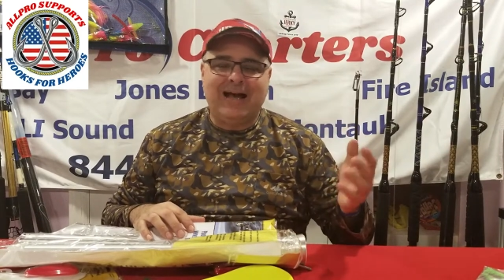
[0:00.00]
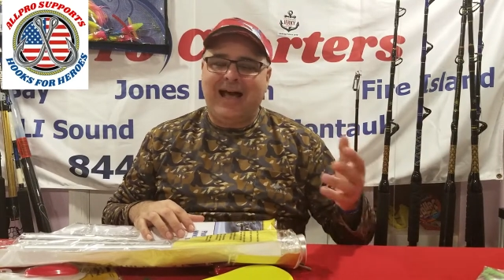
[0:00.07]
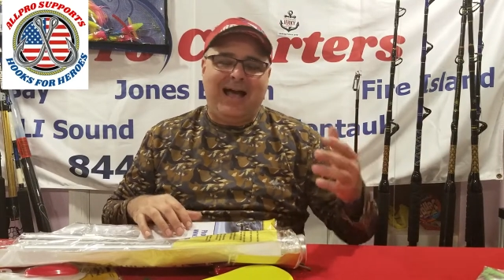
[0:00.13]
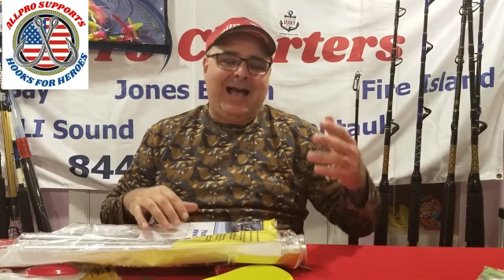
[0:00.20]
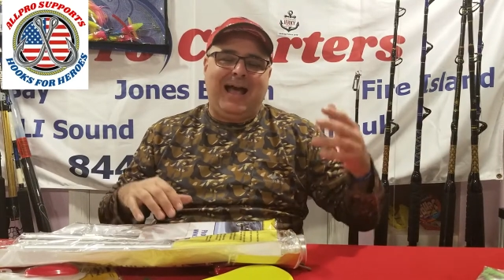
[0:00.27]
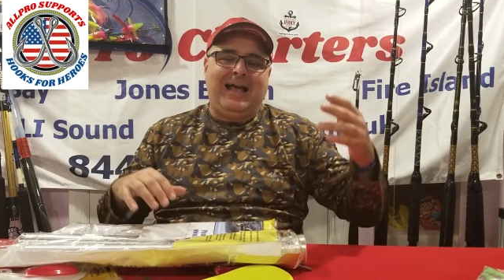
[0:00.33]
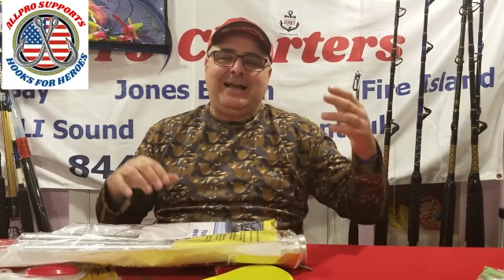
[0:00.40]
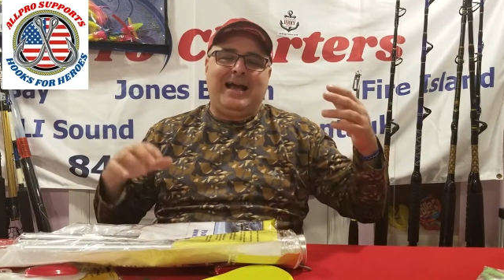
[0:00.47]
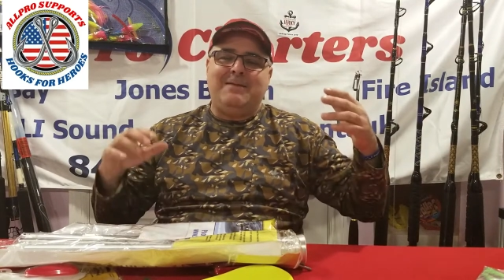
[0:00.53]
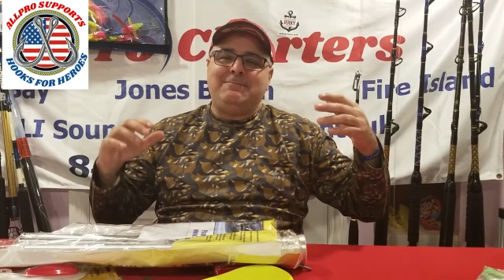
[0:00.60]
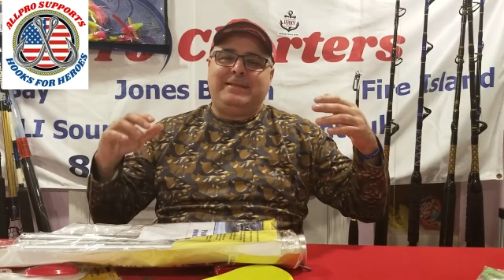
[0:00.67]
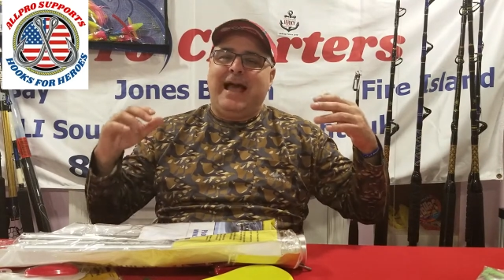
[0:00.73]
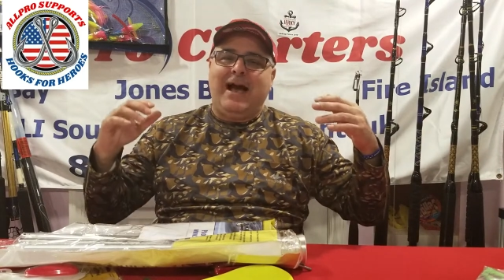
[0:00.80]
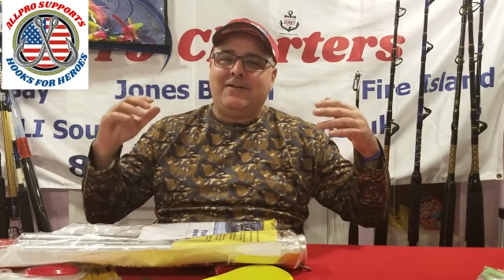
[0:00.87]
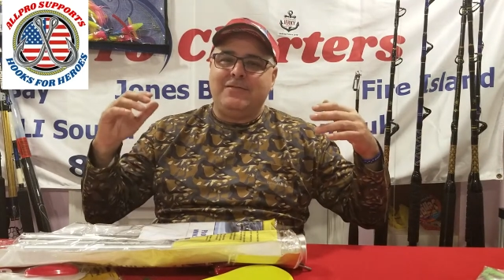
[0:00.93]
I'm
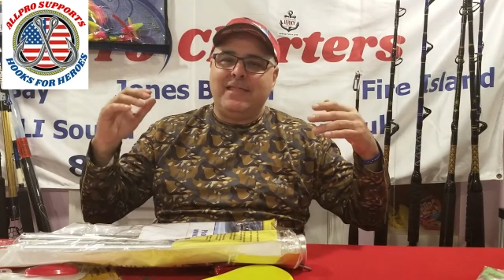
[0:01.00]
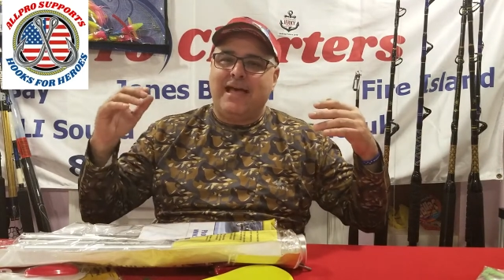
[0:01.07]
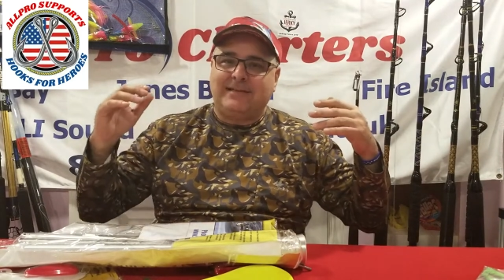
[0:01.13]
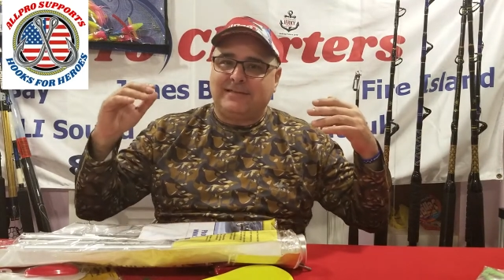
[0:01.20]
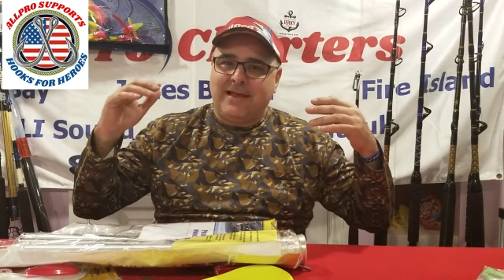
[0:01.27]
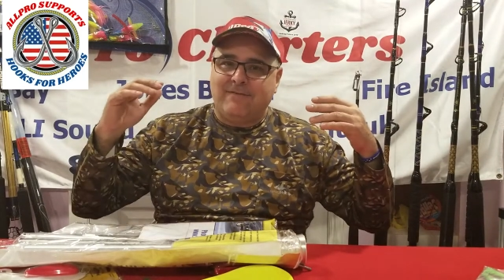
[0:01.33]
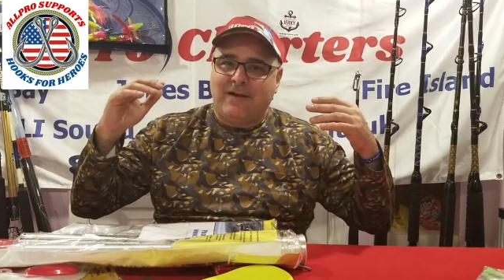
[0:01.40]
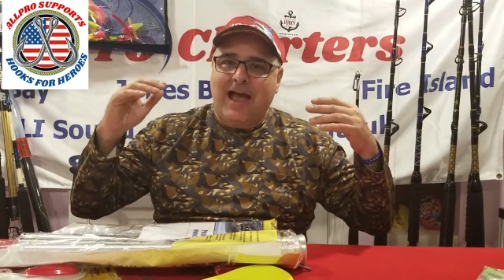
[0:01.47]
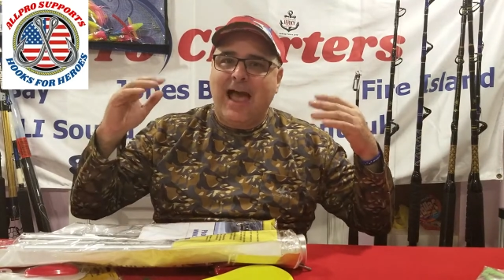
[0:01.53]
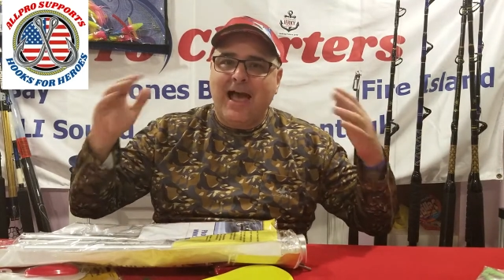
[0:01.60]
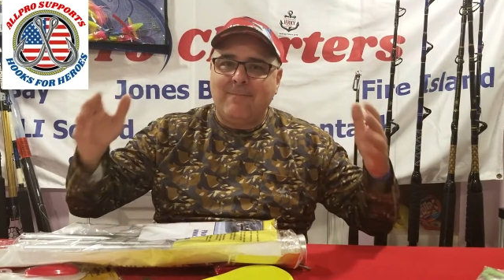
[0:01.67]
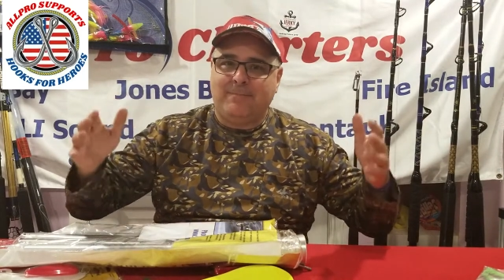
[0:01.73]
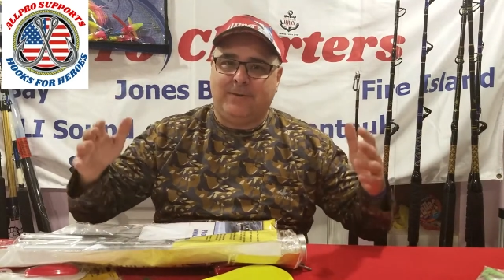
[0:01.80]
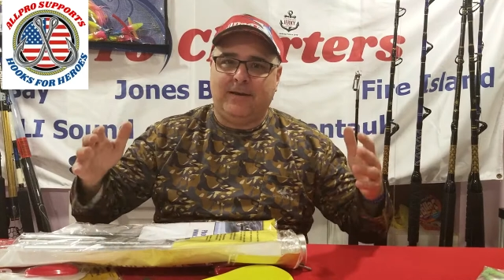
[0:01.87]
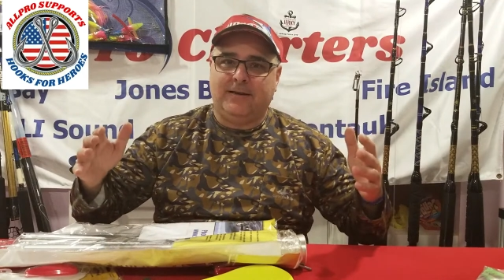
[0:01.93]
doubting that's ever
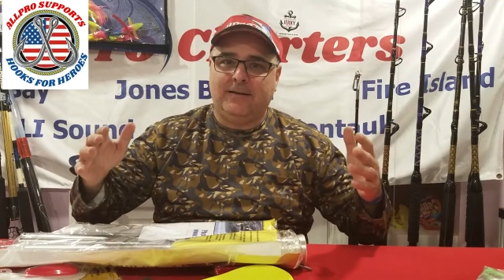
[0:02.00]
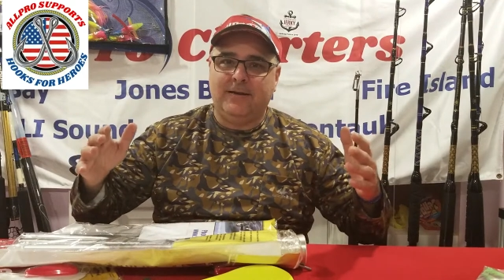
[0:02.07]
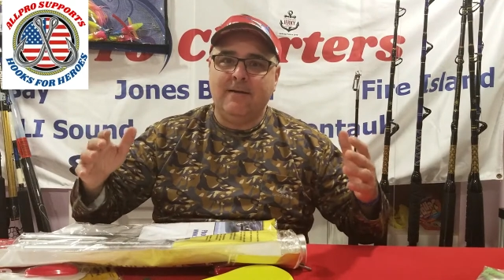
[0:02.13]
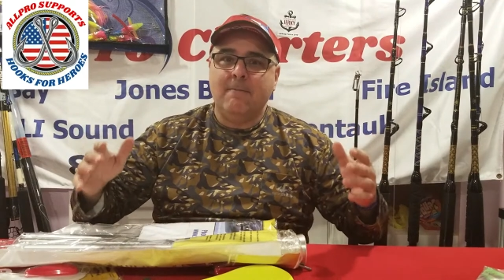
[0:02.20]
happening.